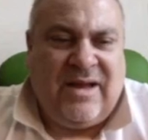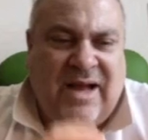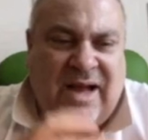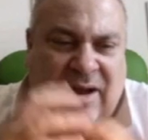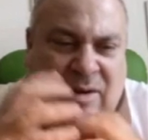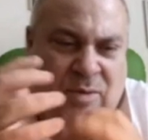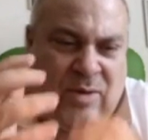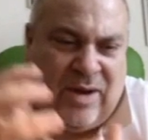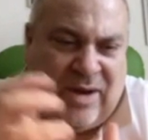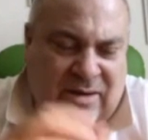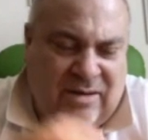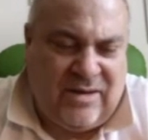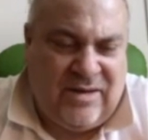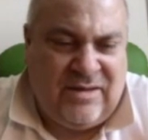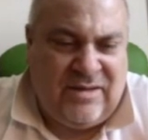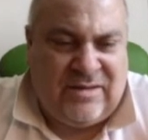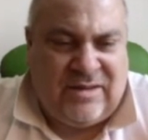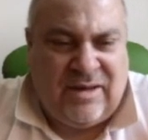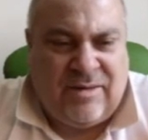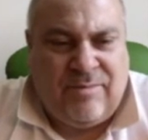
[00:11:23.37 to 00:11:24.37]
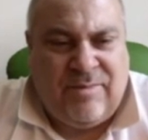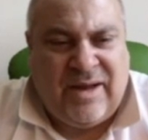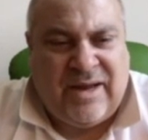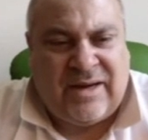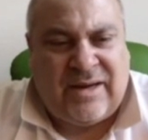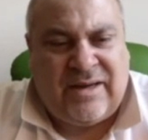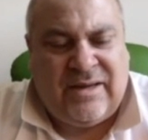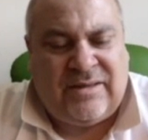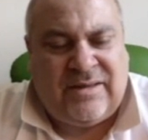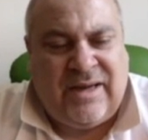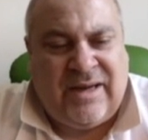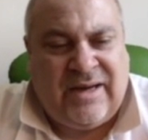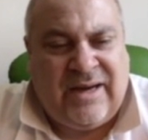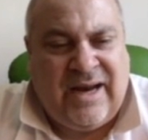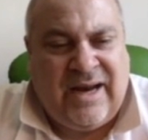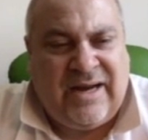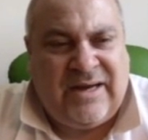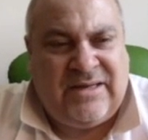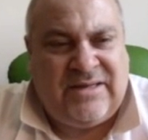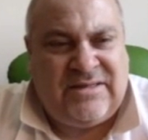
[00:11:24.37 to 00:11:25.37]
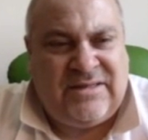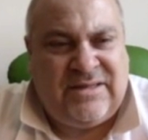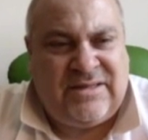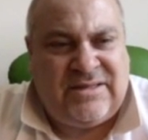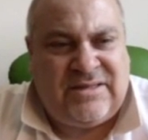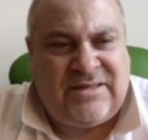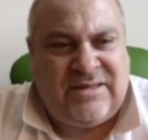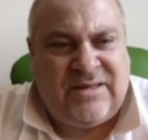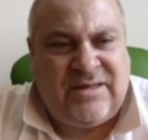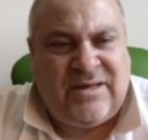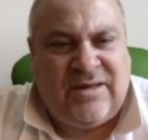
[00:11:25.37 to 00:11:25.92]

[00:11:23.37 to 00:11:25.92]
Our intermarket analysis